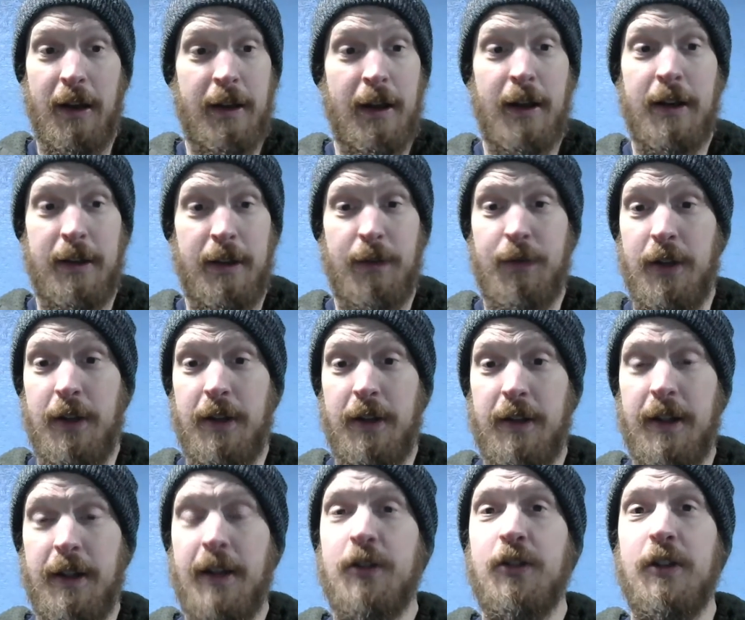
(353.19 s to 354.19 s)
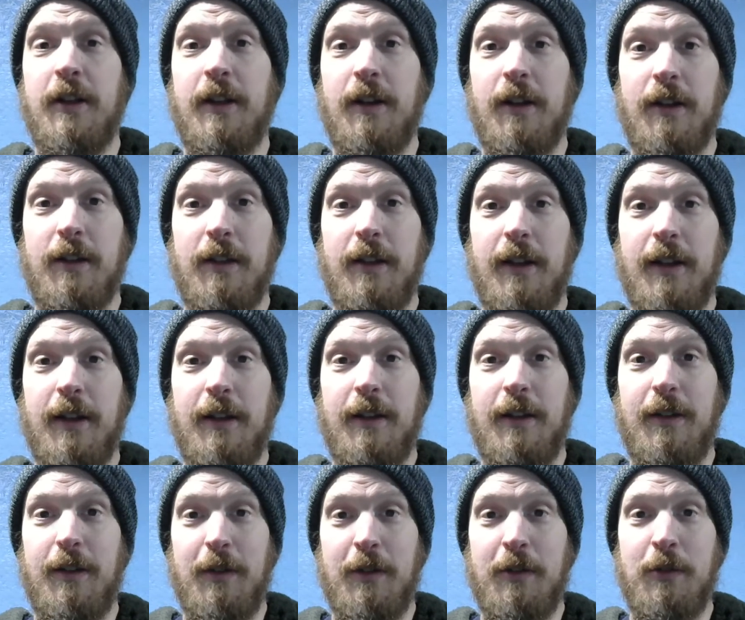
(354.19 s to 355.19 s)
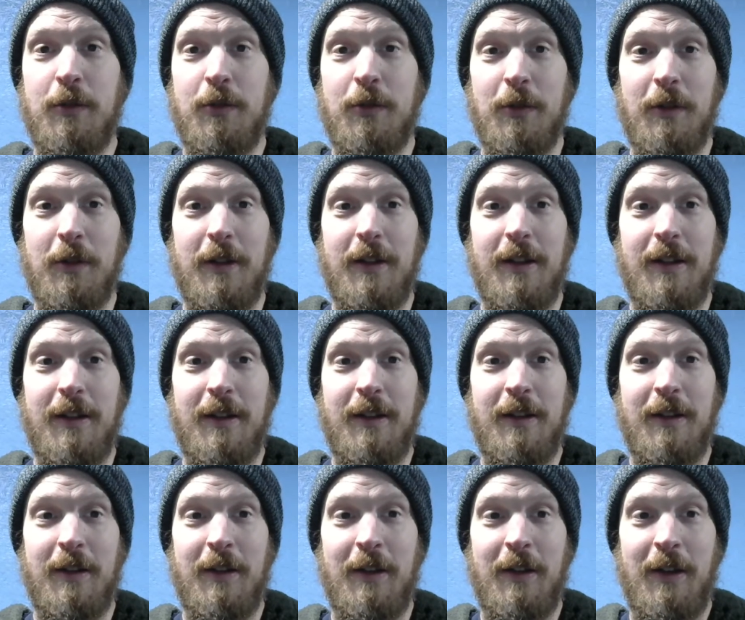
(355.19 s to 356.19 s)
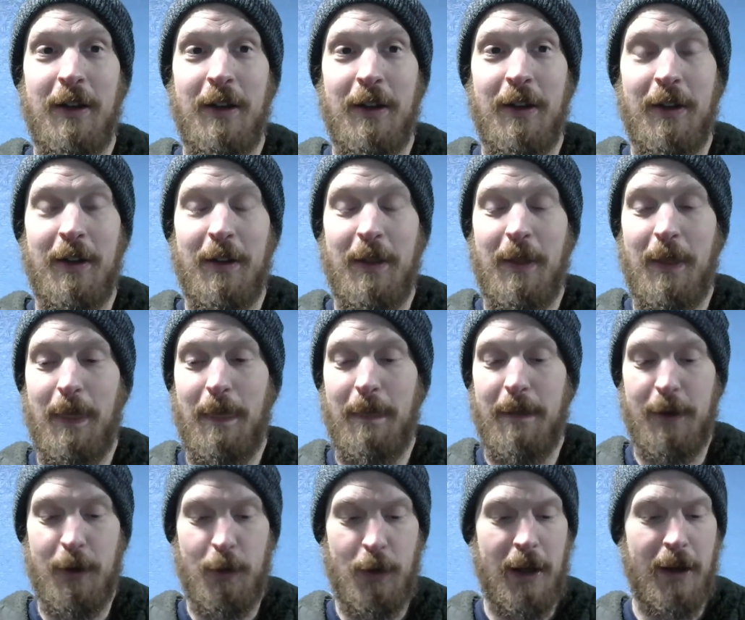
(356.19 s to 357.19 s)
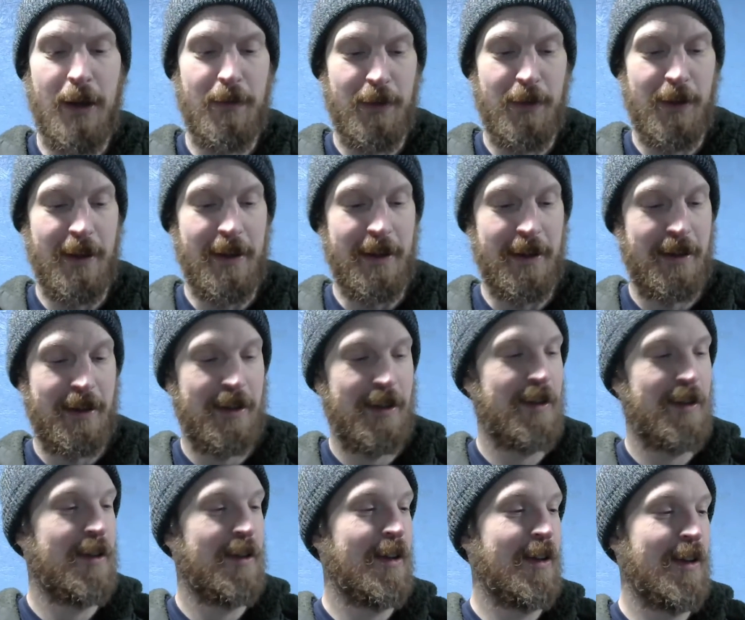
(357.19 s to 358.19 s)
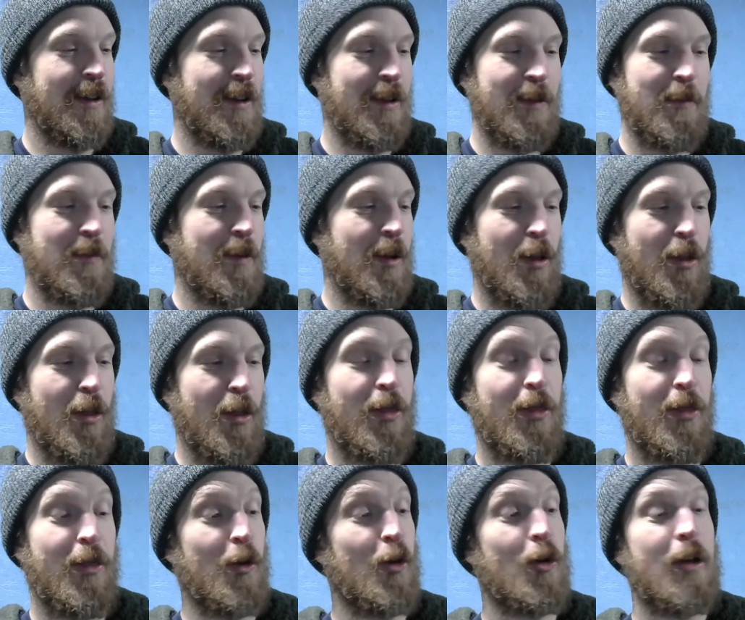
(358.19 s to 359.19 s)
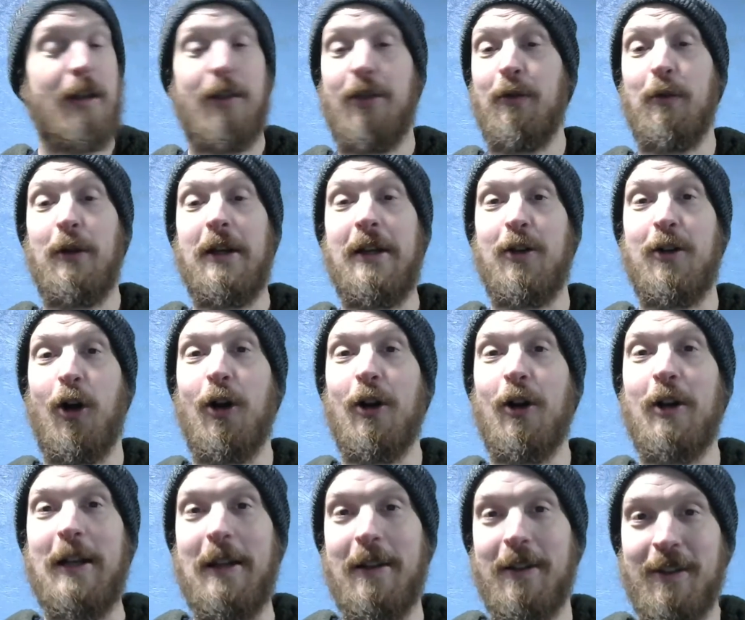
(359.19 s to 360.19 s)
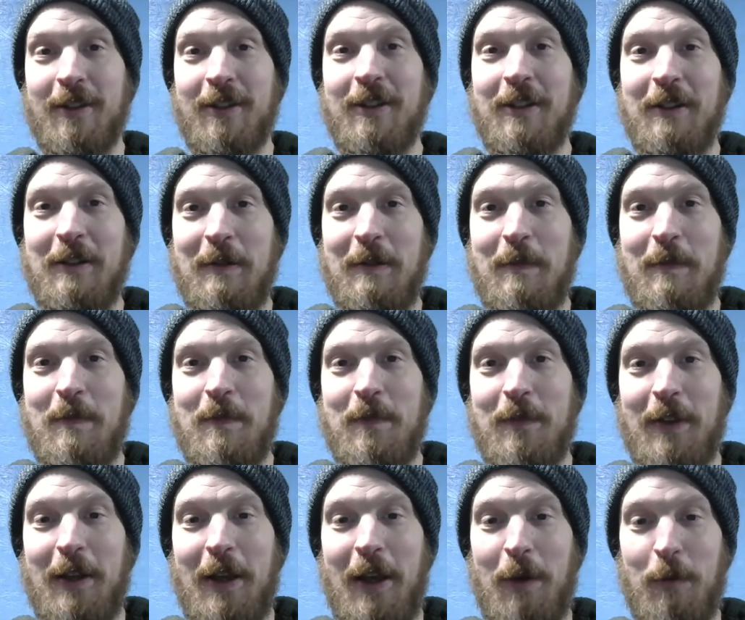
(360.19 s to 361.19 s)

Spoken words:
give you a detention here. Like, usually you have like 33 tardies and